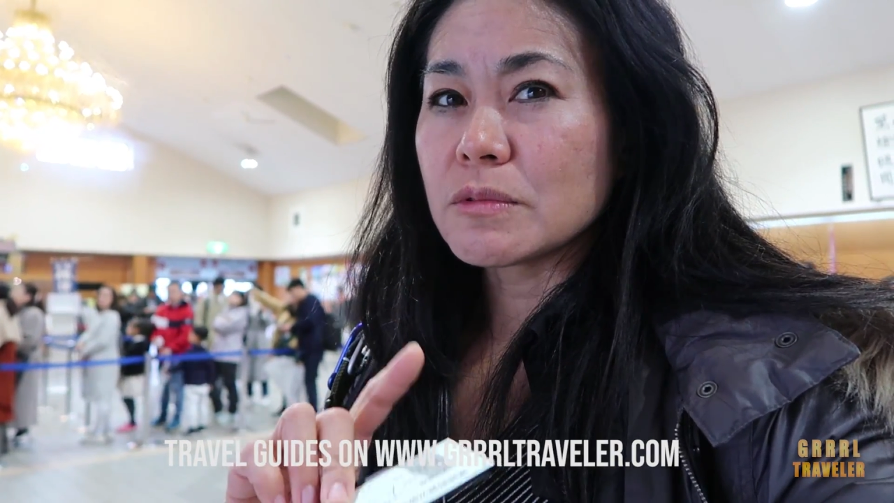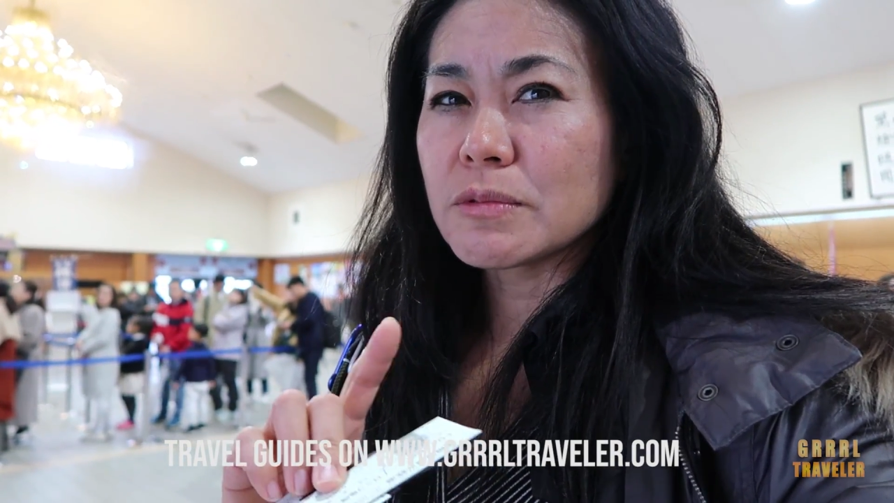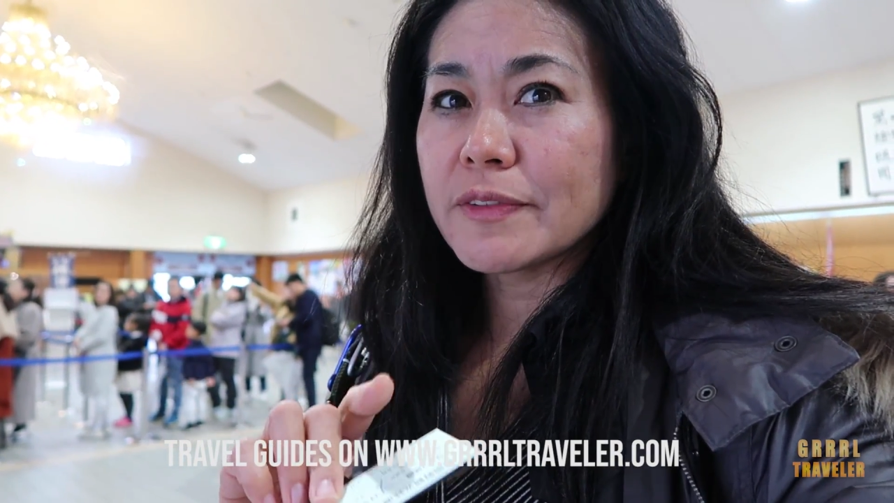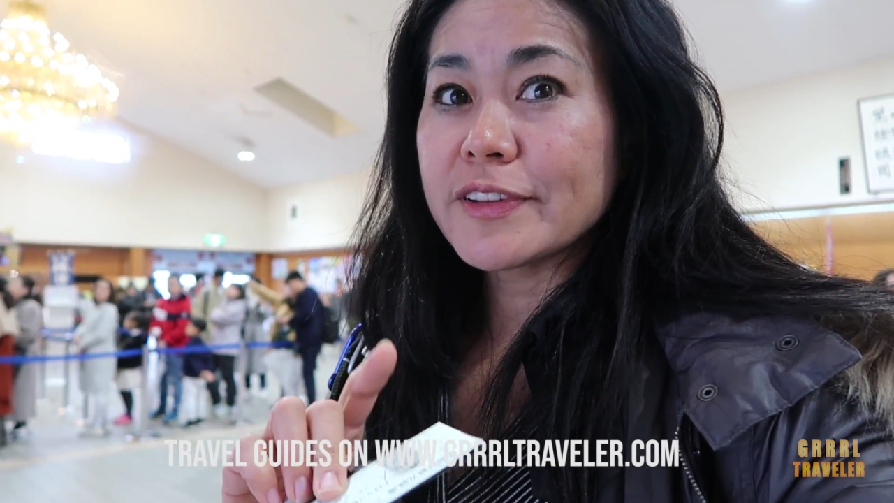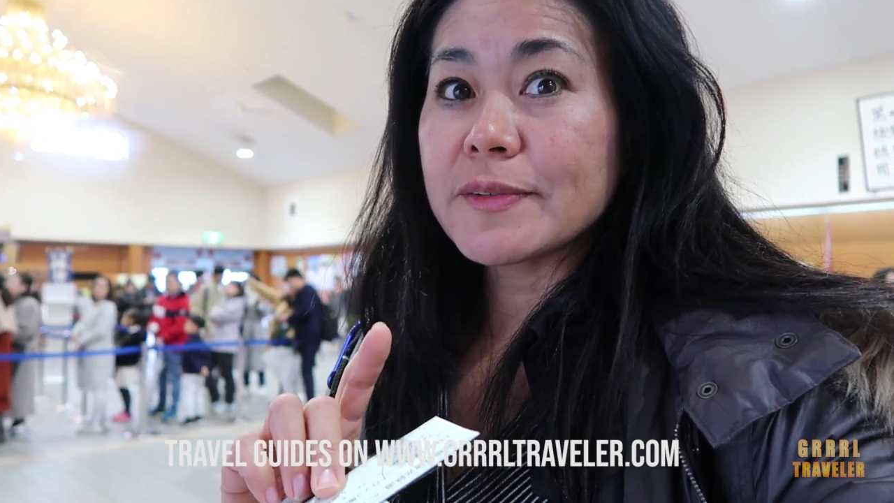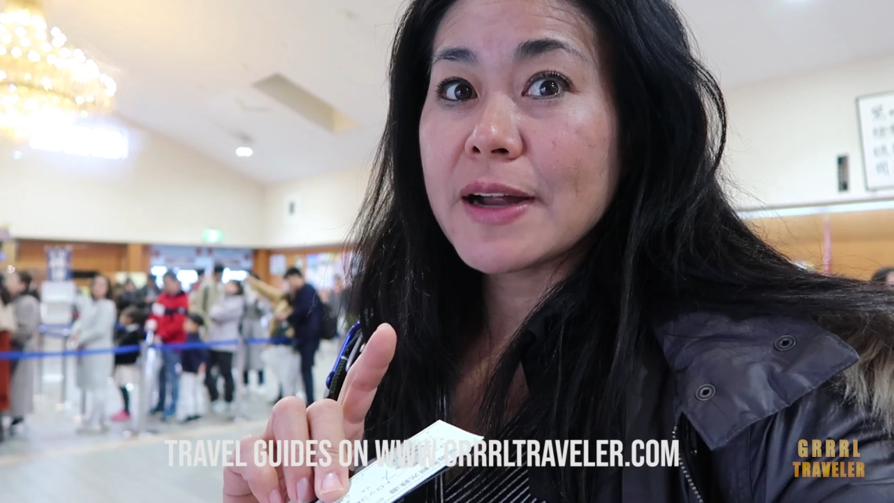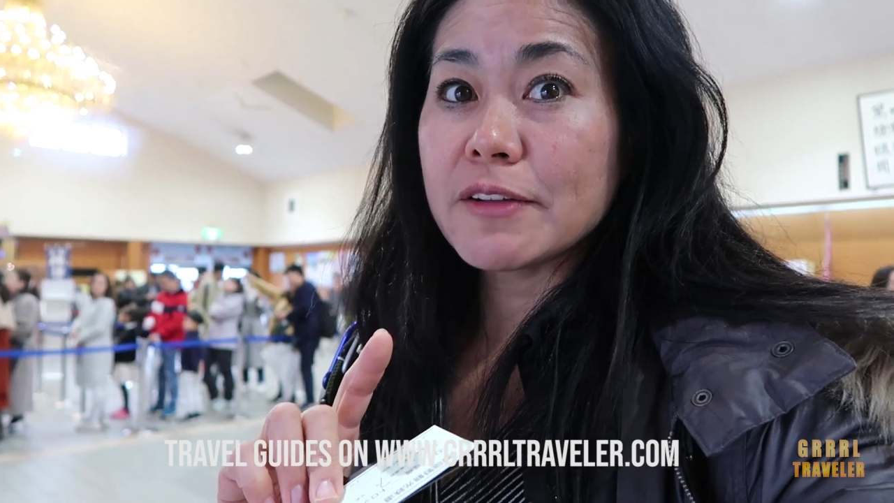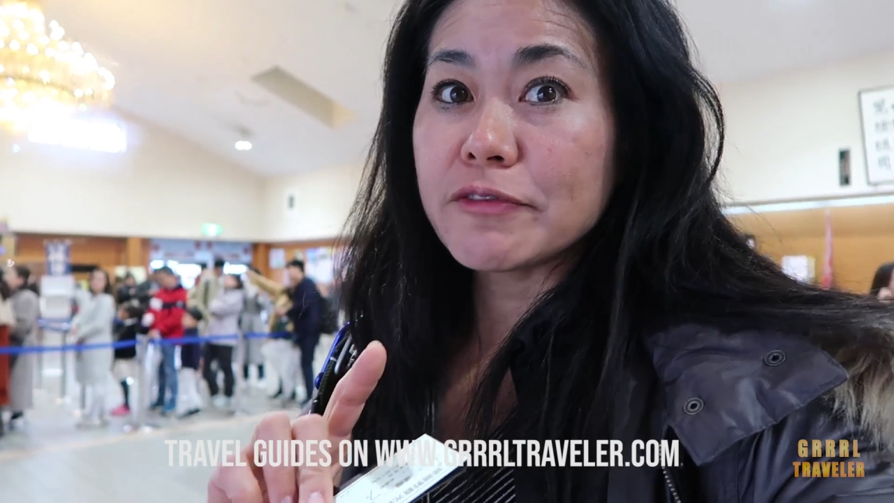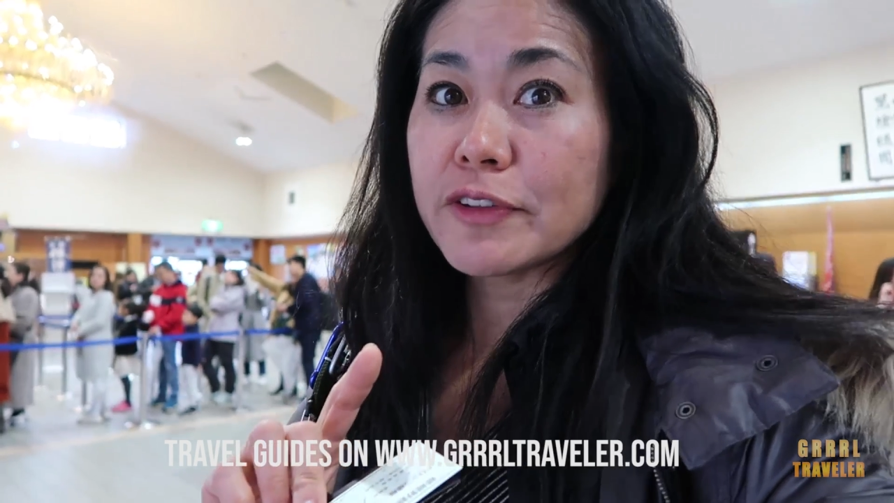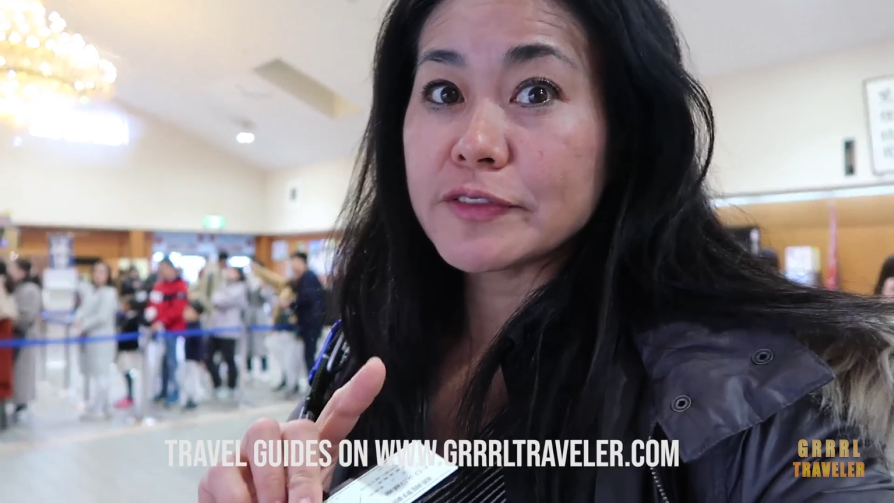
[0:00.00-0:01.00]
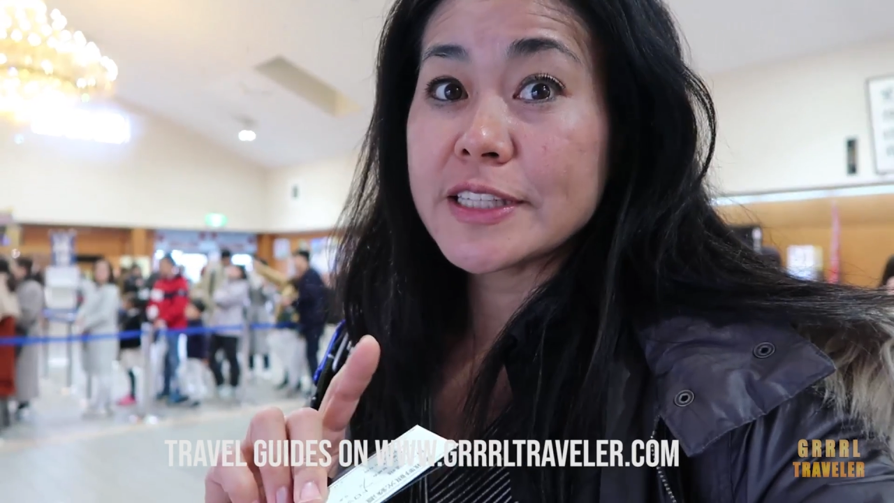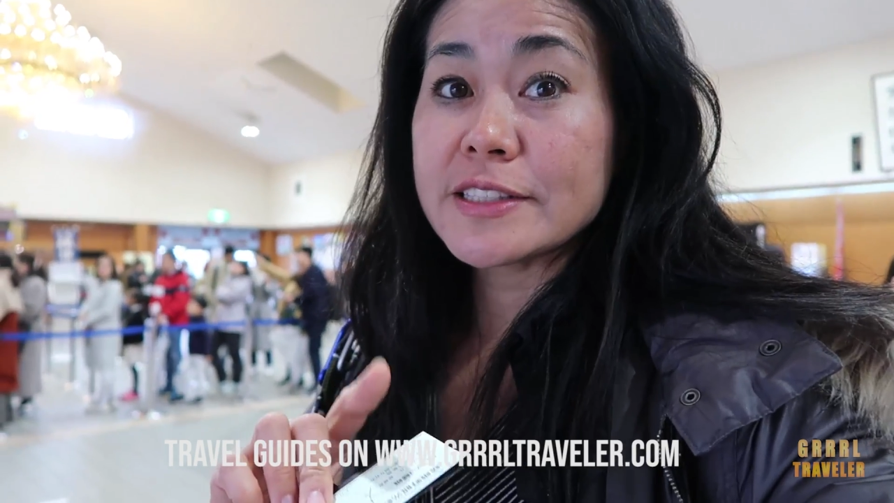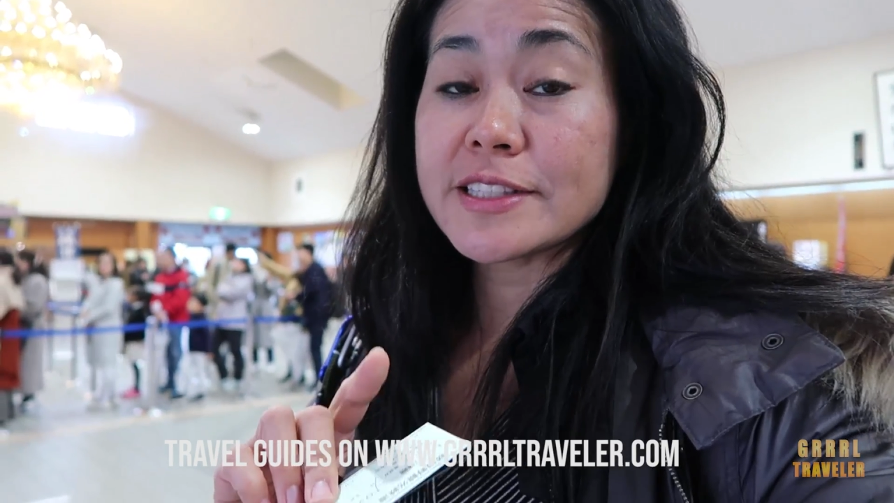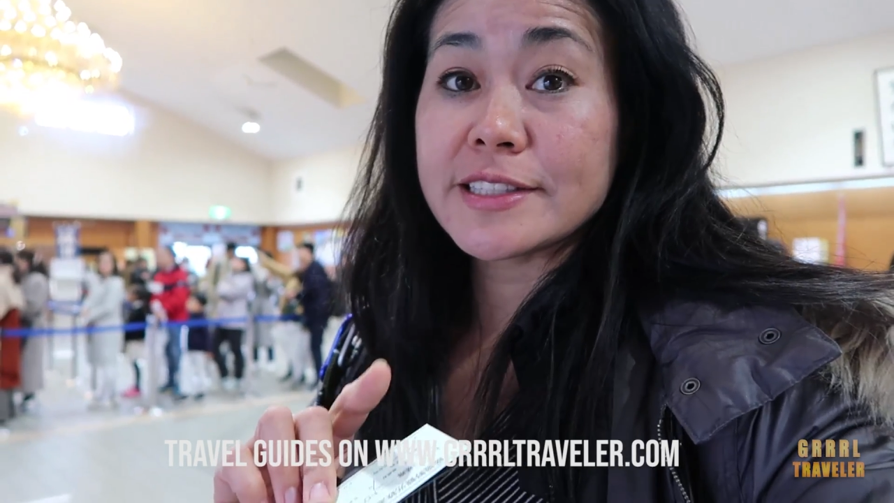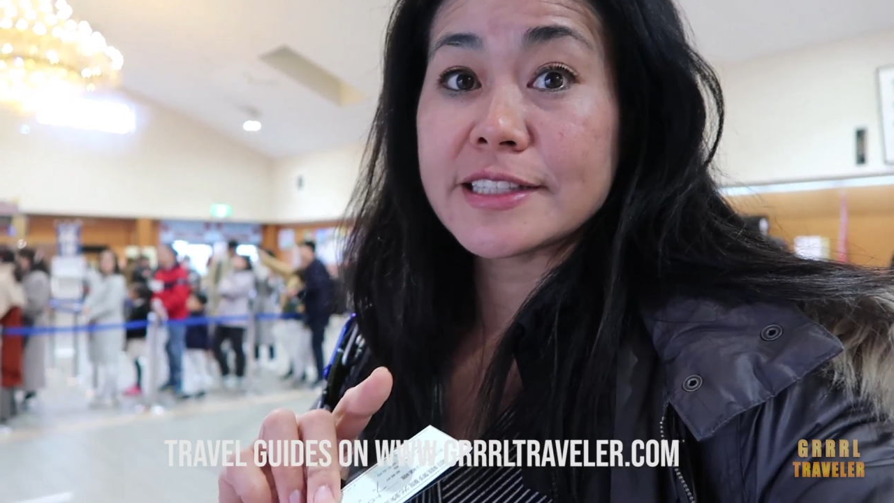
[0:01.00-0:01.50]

roughly around $15 to